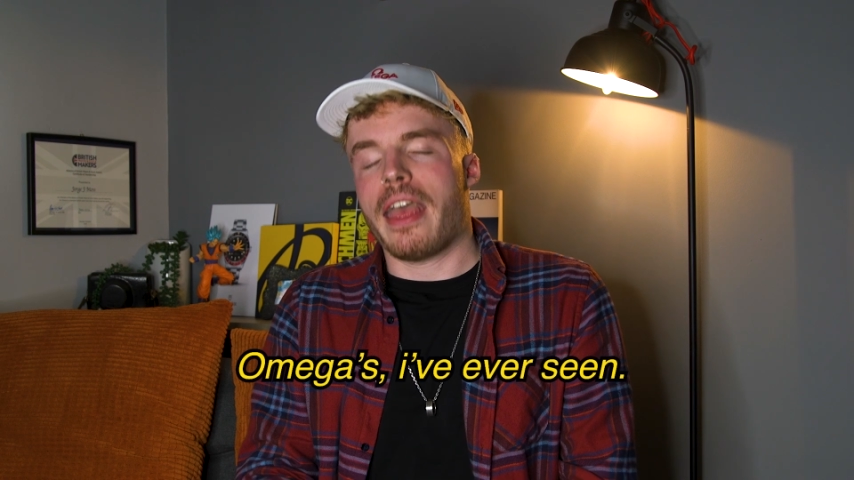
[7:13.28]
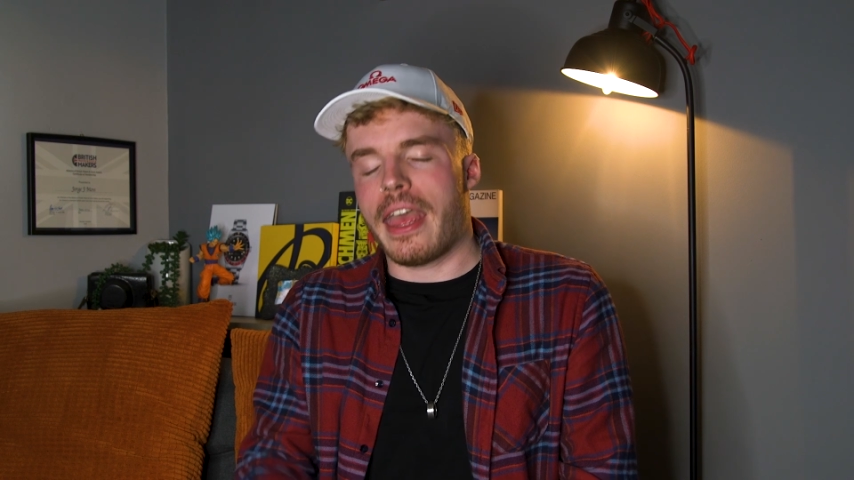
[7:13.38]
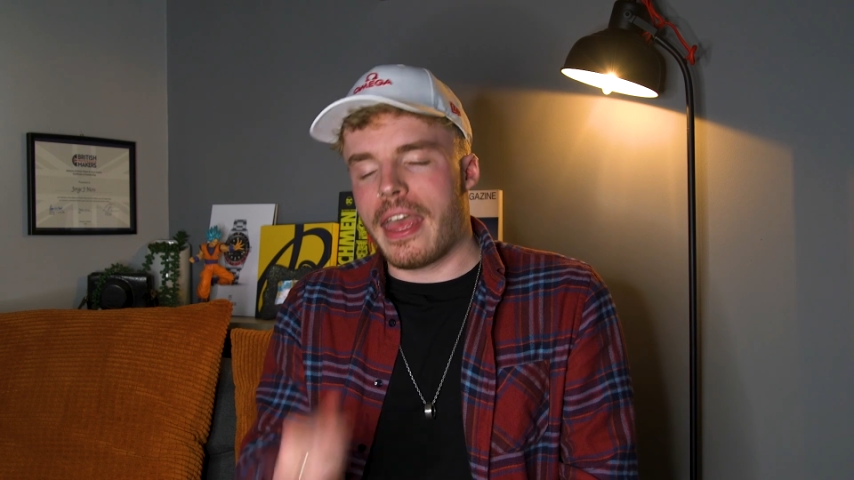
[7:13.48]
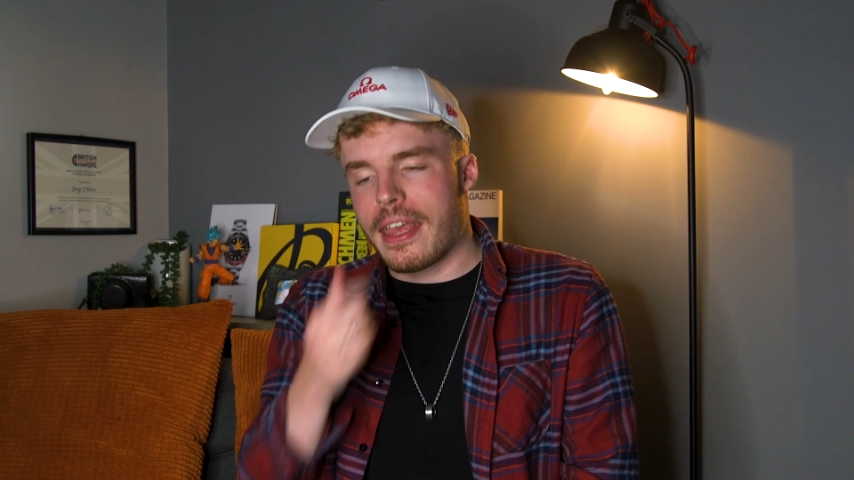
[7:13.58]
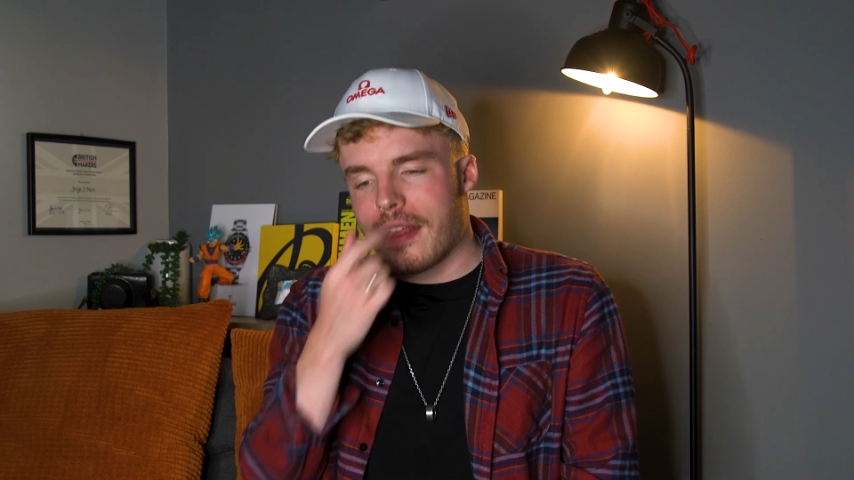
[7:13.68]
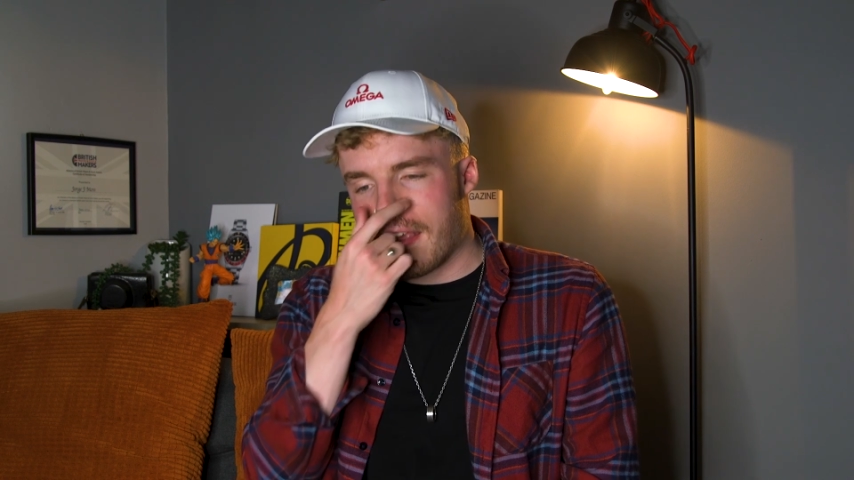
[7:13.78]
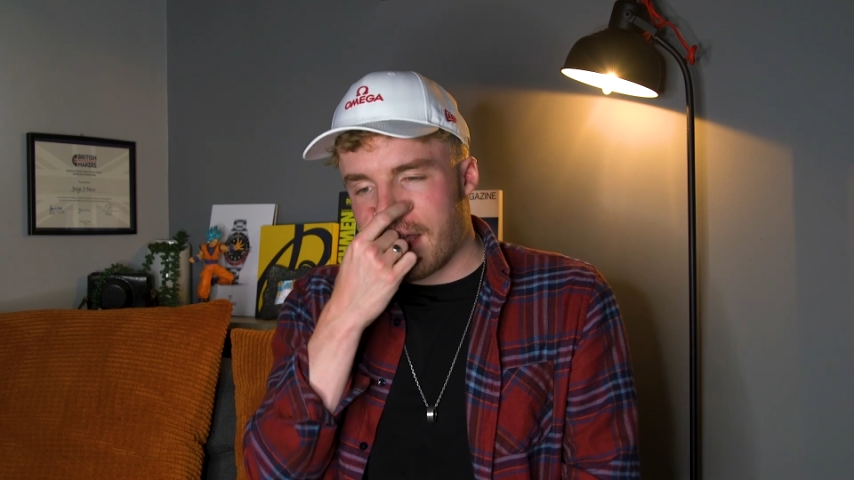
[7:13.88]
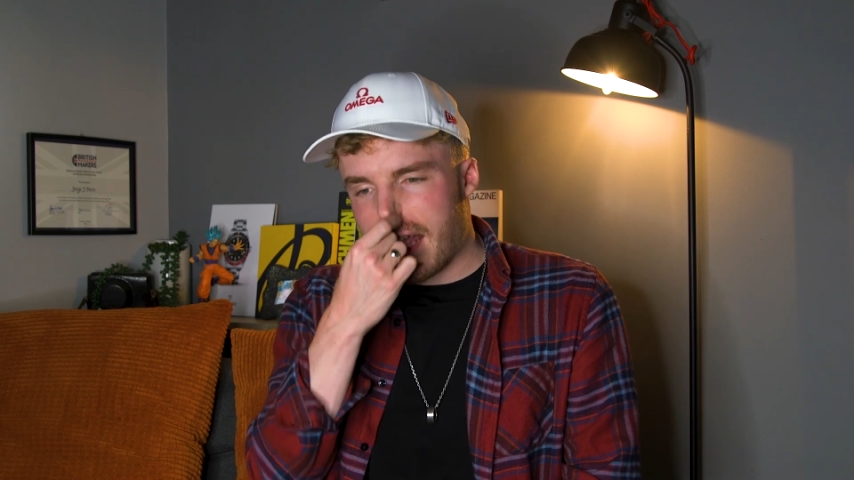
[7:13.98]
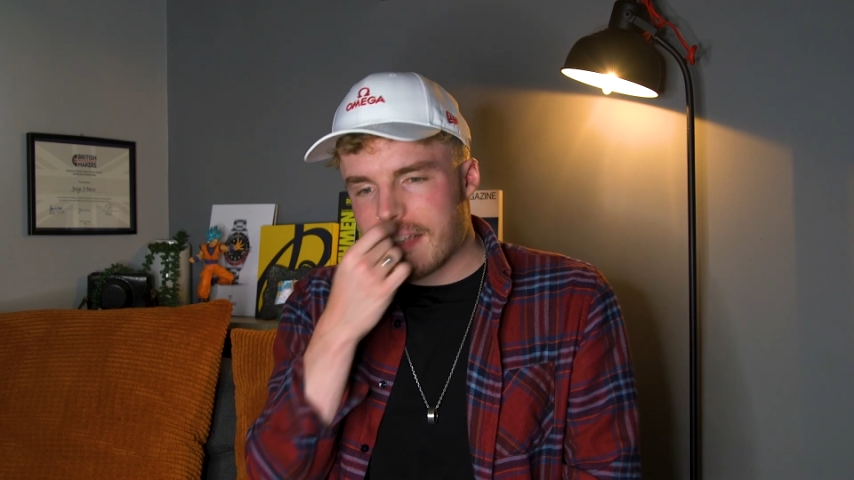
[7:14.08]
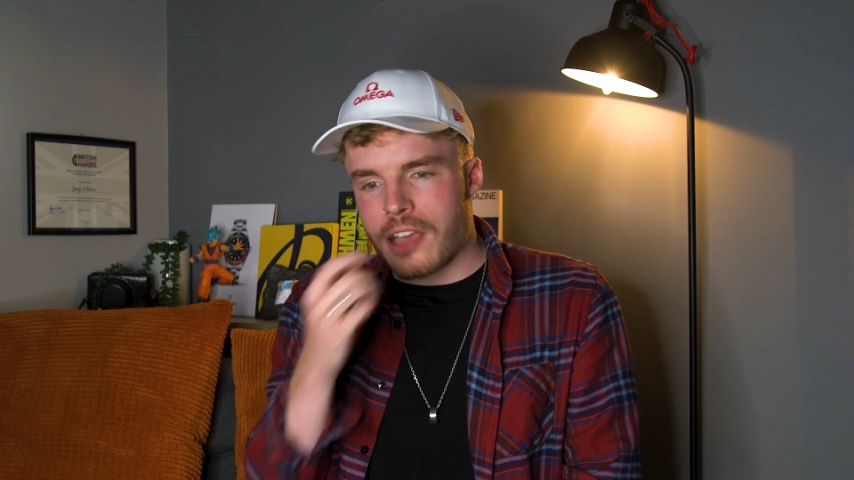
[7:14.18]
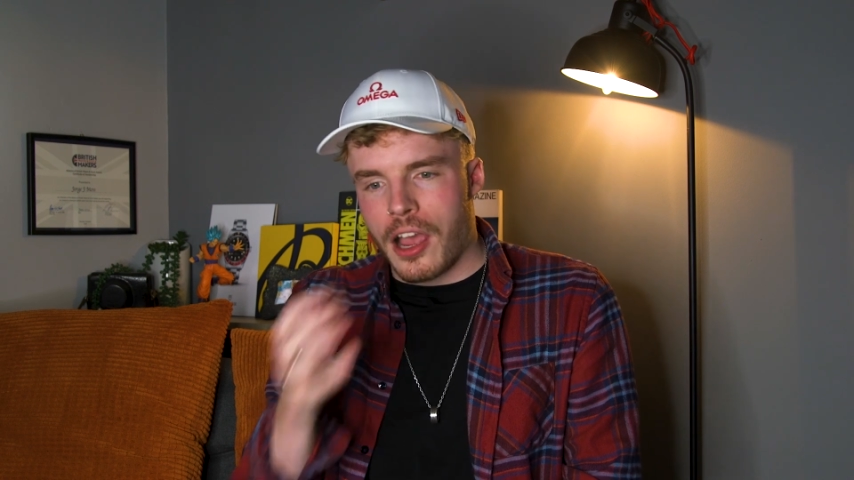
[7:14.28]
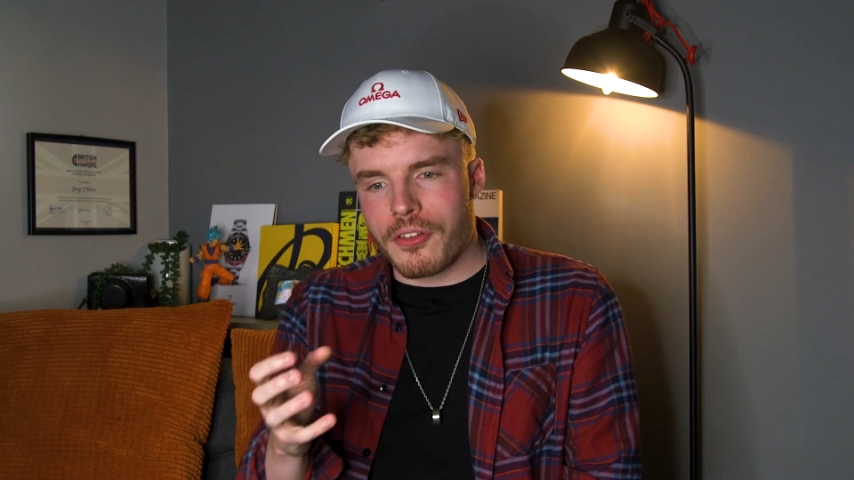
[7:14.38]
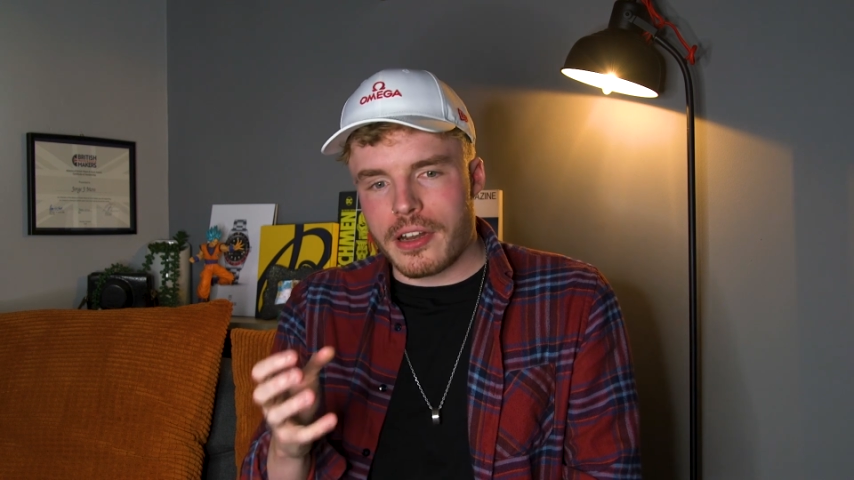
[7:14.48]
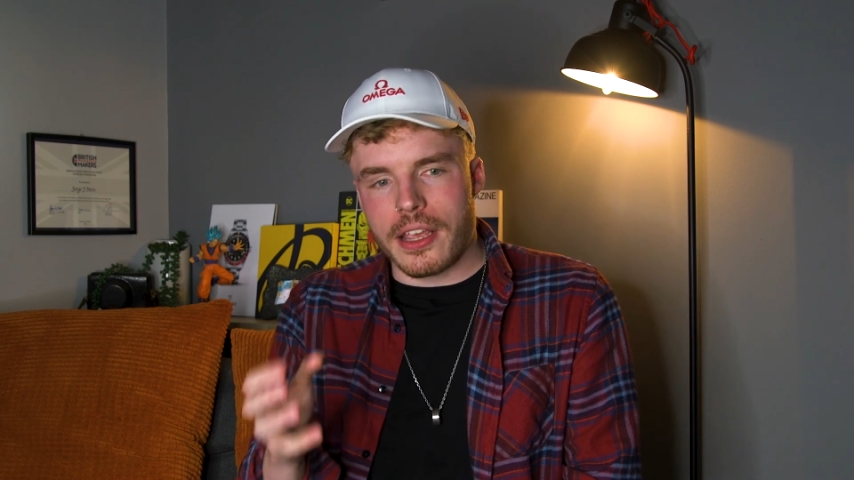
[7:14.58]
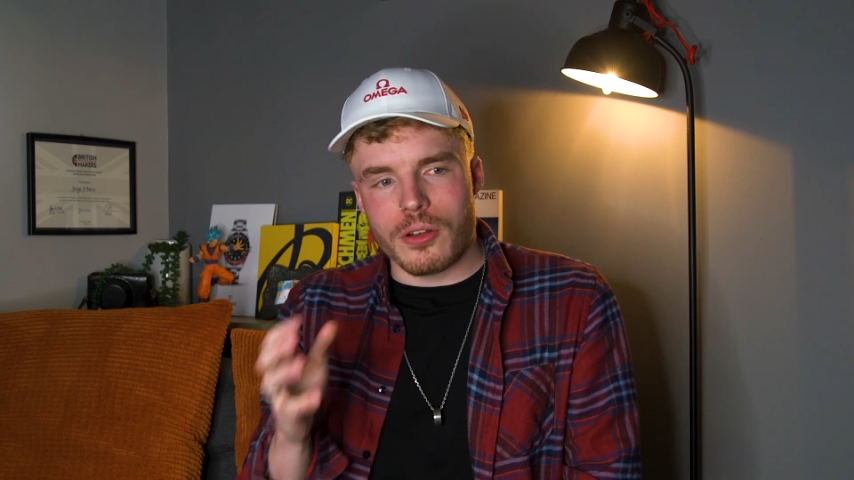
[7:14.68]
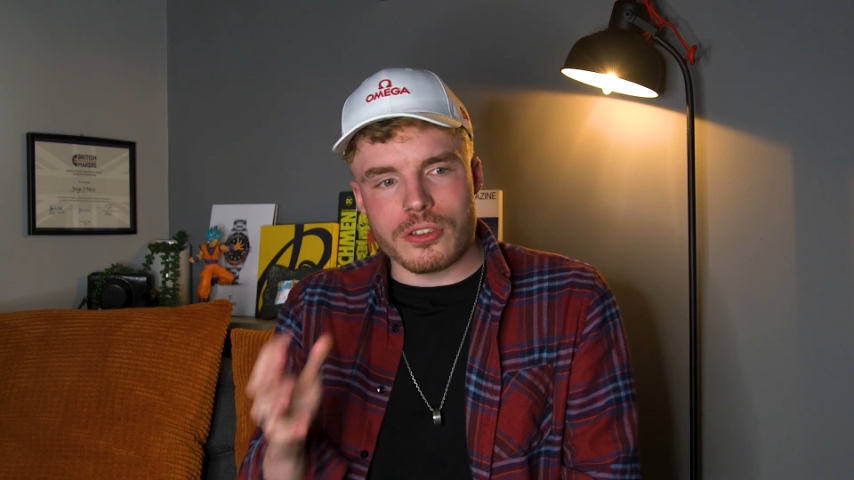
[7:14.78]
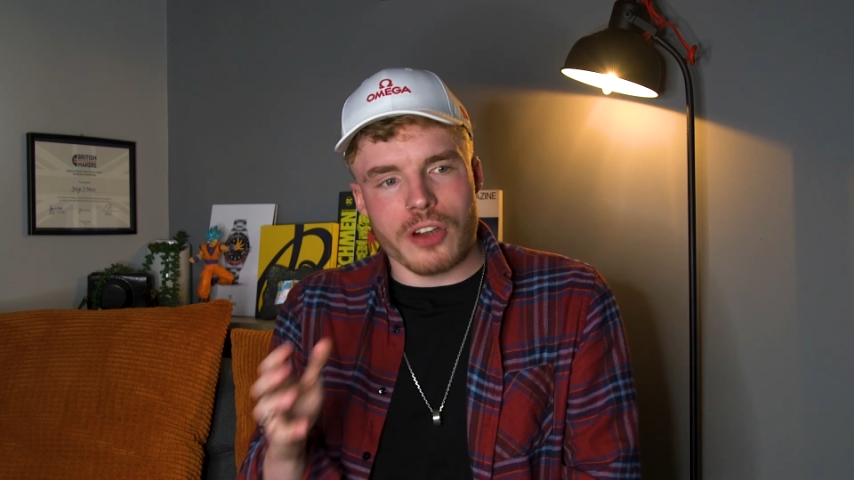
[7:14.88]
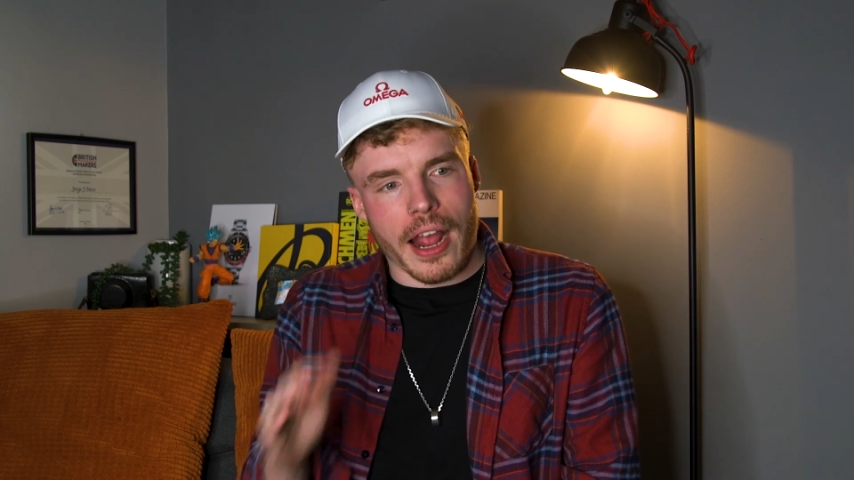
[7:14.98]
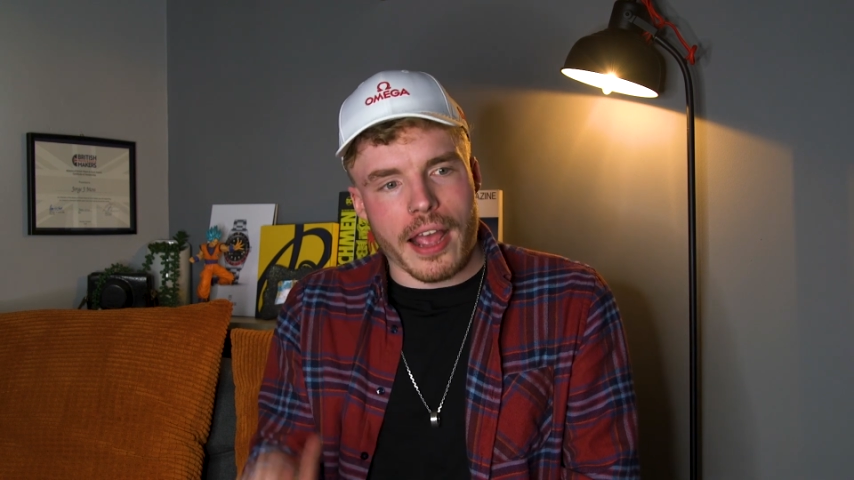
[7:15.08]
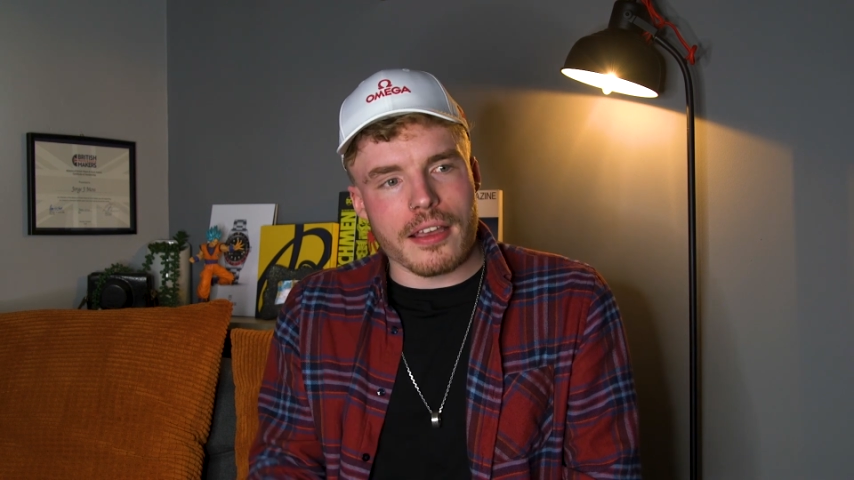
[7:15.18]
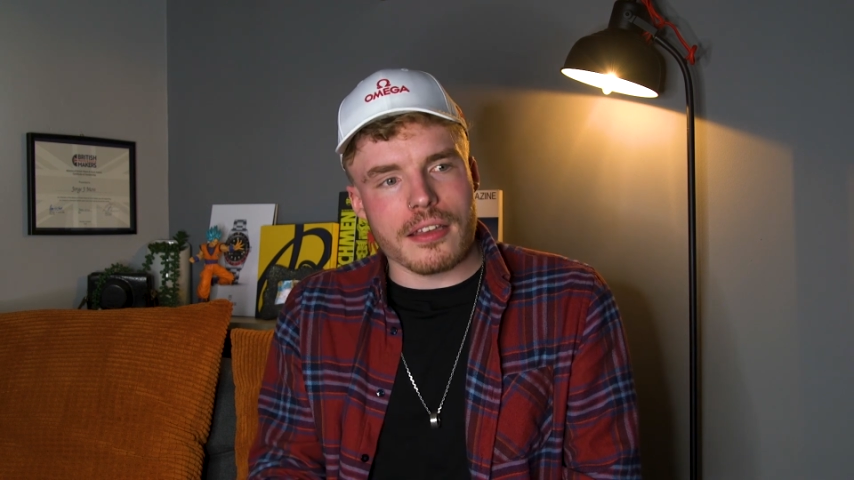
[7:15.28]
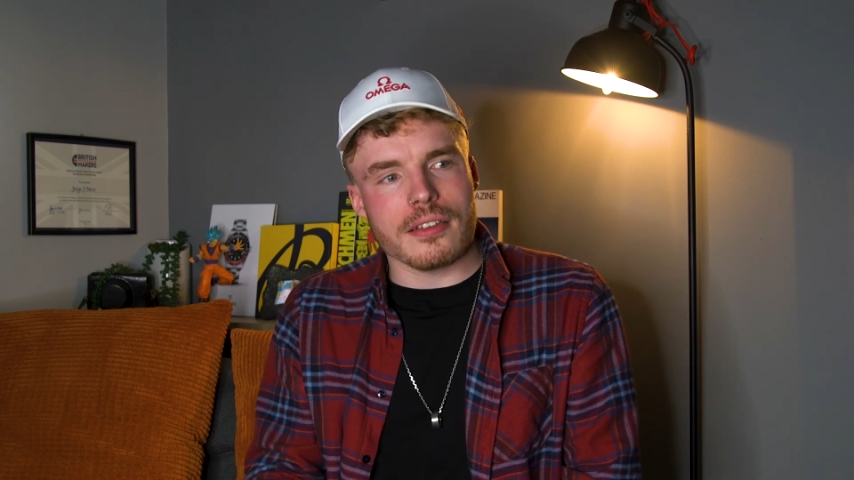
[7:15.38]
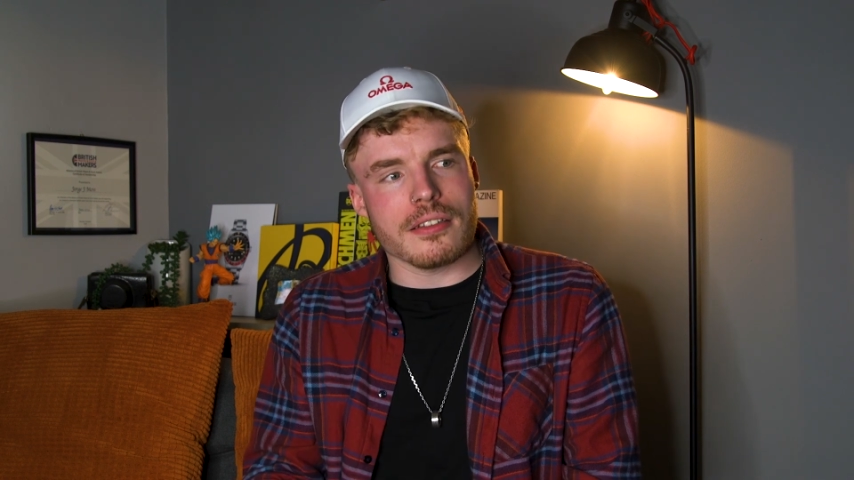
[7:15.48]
It is currently on track